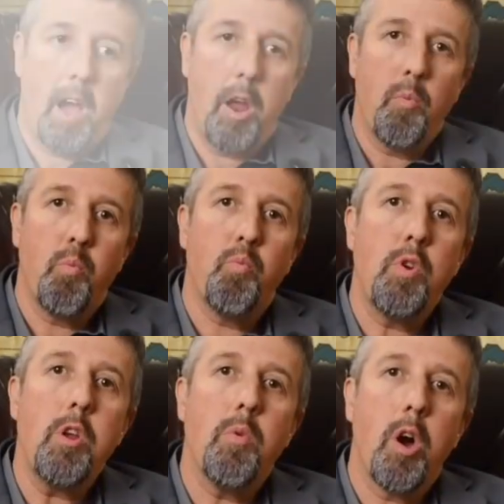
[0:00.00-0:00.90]
I
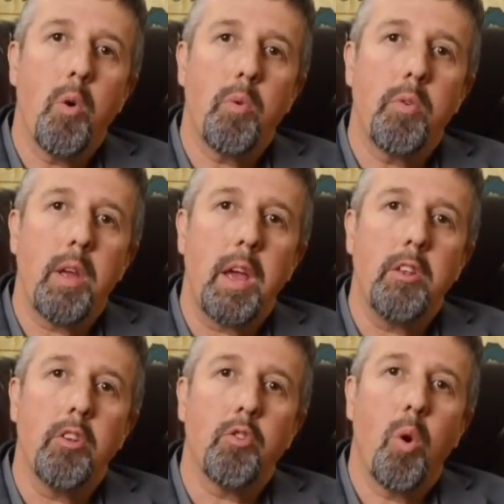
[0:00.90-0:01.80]
rewrote
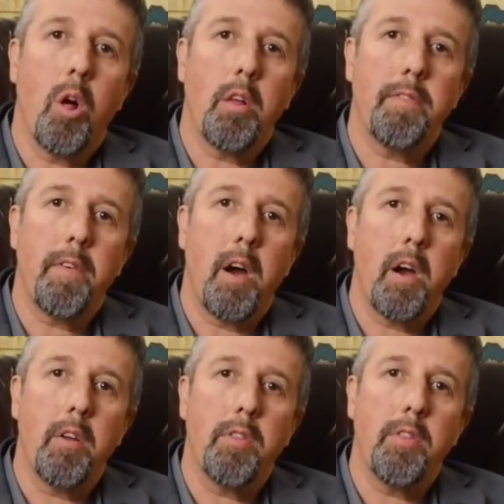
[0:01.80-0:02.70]
and
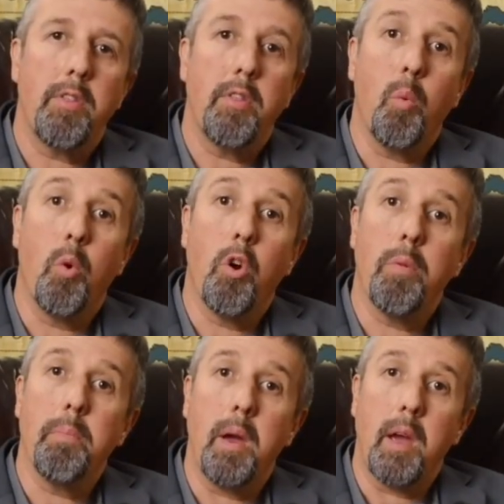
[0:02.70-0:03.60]
disqualified the
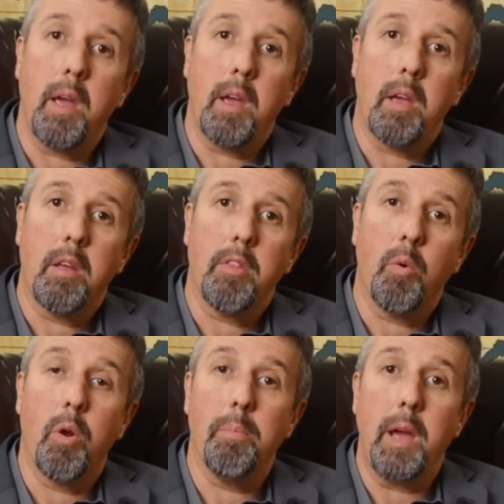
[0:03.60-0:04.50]
World Bank
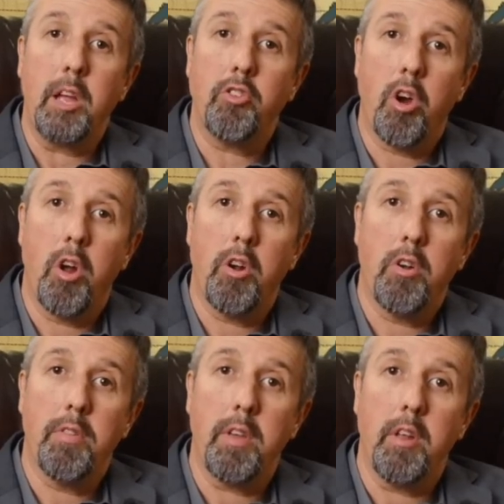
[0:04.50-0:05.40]

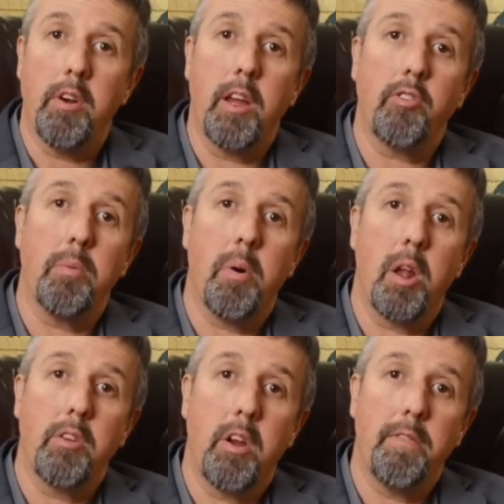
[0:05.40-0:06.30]
Charter, the International
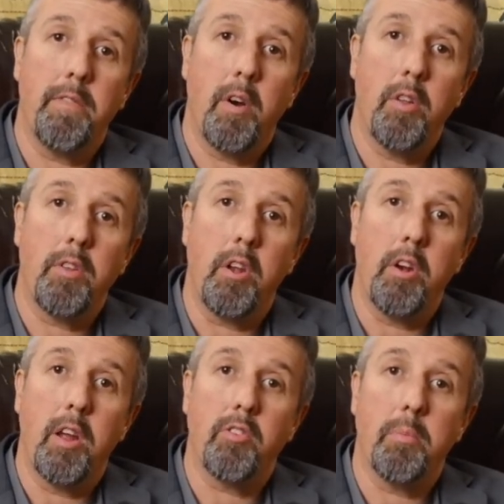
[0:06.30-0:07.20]
Monetary Fund, the
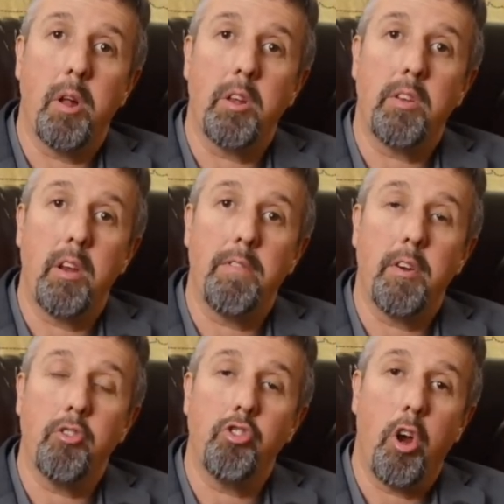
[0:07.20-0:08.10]
International Monetary
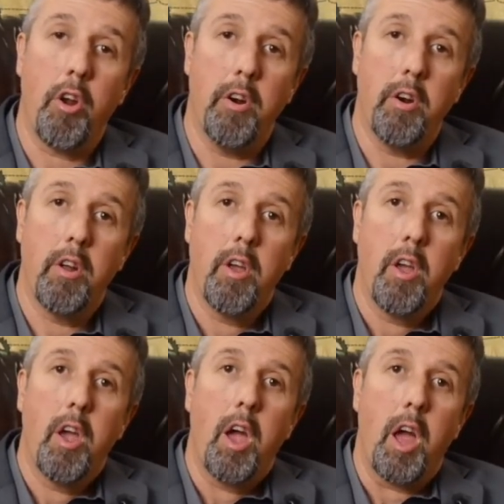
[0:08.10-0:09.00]
Fund Charter,
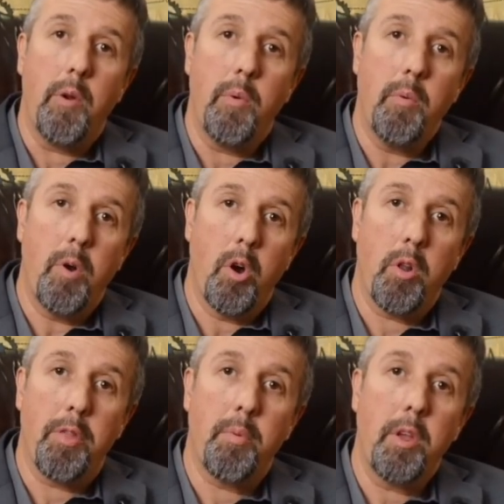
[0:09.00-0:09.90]
and
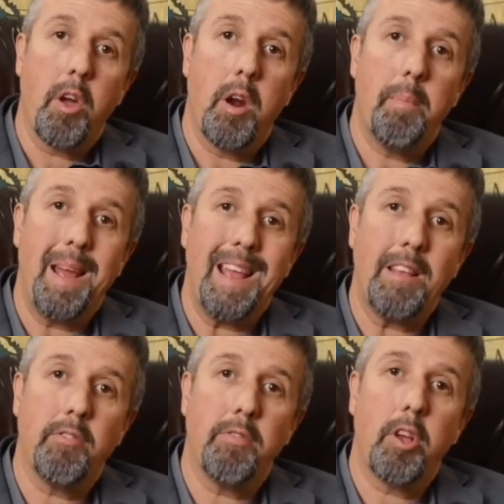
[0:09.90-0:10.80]
rewrote a
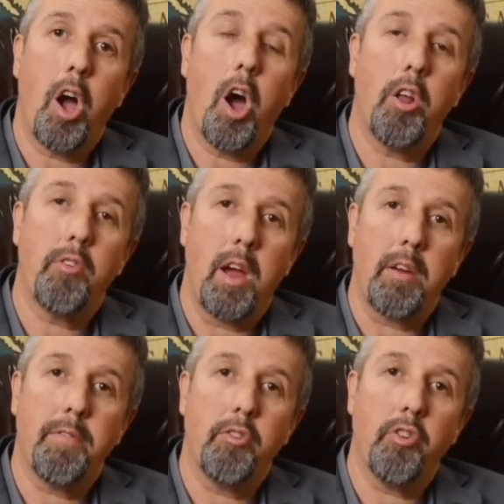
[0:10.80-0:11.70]
300-page
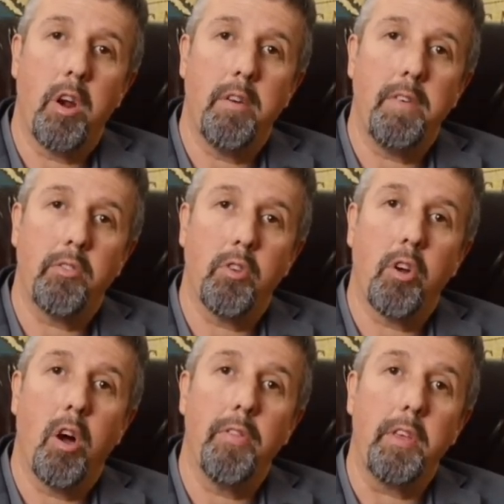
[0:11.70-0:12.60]
contract for charter vessel
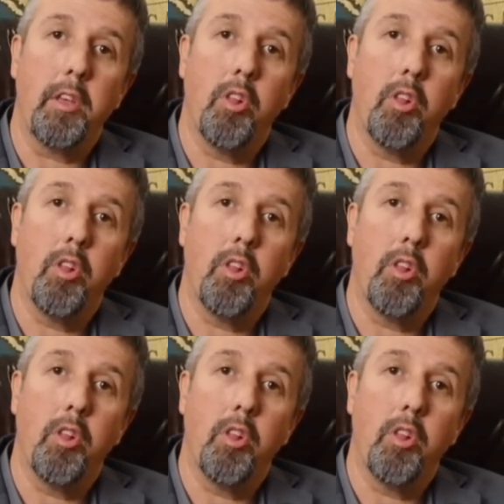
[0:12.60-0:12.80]
called the